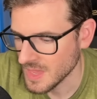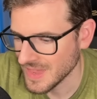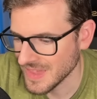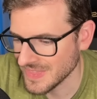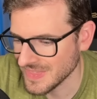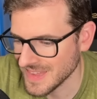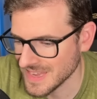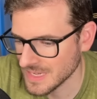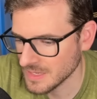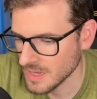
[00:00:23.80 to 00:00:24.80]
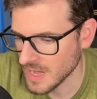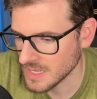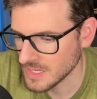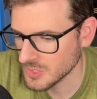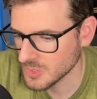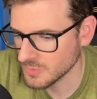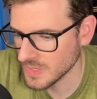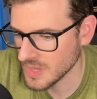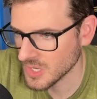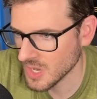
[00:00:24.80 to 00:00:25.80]
And then I need to
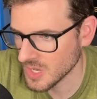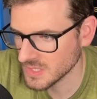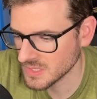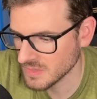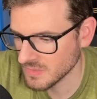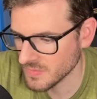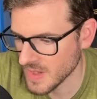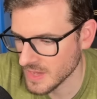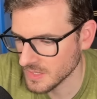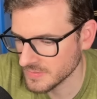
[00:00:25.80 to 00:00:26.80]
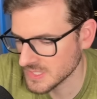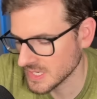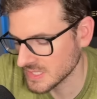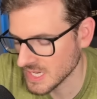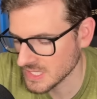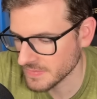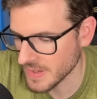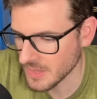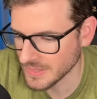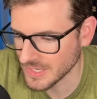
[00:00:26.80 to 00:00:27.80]
read the contents of the file, if it's like a text
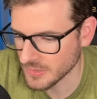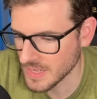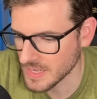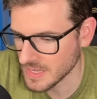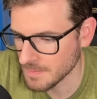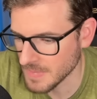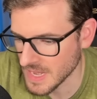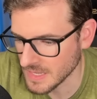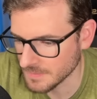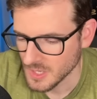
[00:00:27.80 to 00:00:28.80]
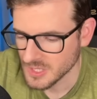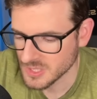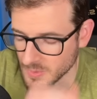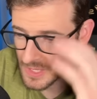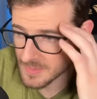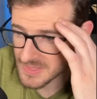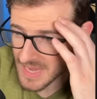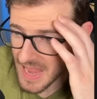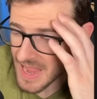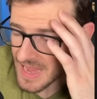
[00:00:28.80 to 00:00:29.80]
file, and create an embedding. So when it comes
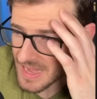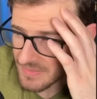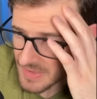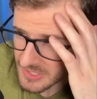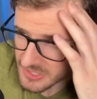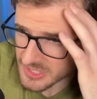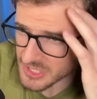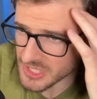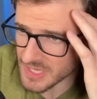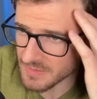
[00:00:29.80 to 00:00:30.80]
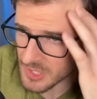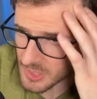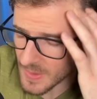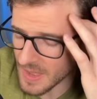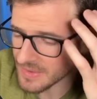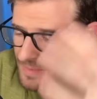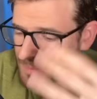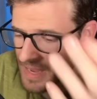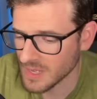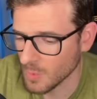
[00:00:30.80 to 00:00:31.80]
to AI and vector searching, if you don't know how
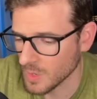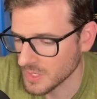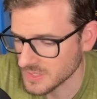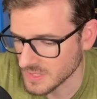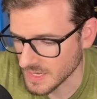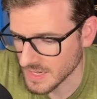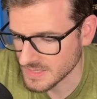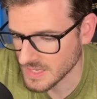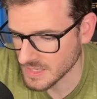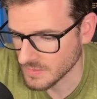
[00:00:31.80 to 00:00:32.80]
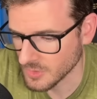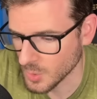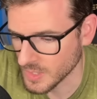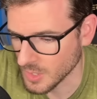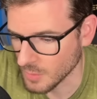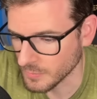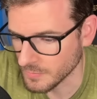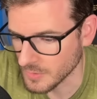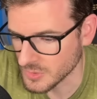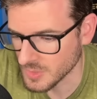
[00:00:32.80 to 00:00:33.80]
embedding works, I guess I can give a quick
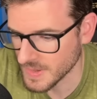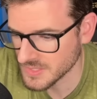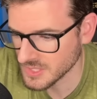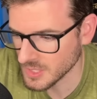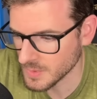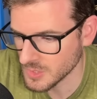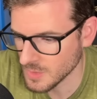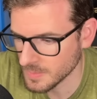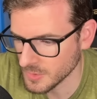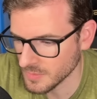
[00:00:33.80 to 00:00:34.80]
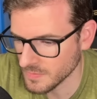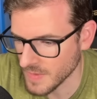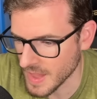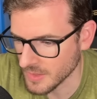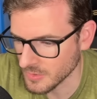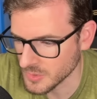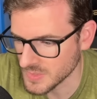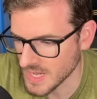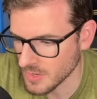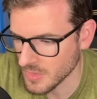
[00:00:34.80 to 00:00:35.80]
overview. So basically when you upload a file, you
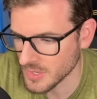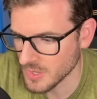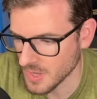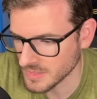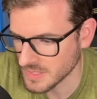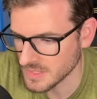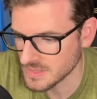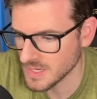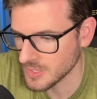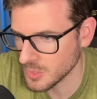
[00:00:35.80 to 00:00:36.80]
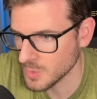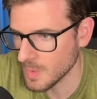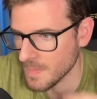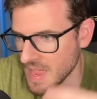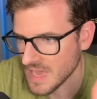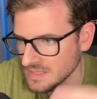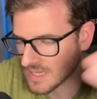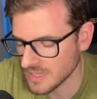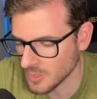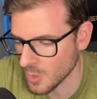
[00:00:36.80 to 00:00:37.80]
take all the contents and you pass
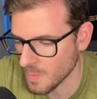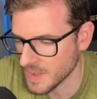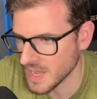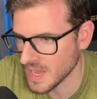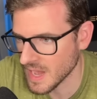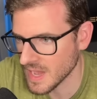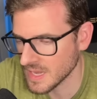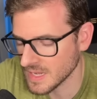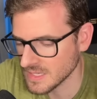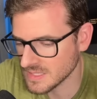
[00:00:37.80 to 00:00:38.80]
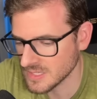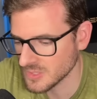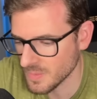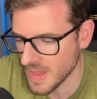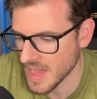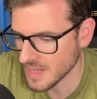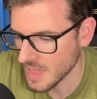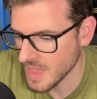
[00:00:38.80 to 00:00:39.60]
that to OpenAI and it sends you back